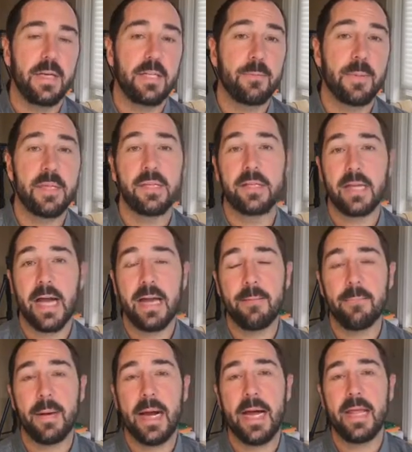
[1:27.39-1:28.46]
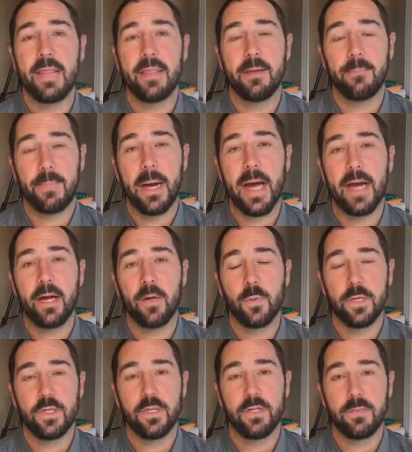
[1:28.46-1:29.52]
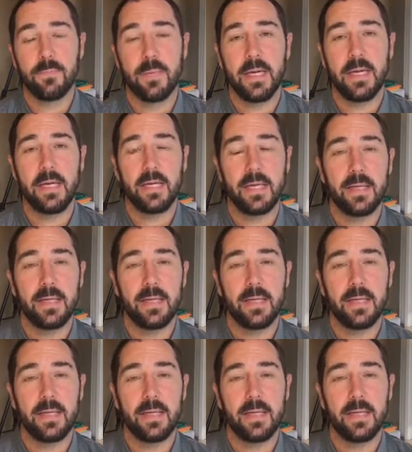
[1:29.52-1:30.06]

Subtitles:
it's been signed by the buyer, which is me,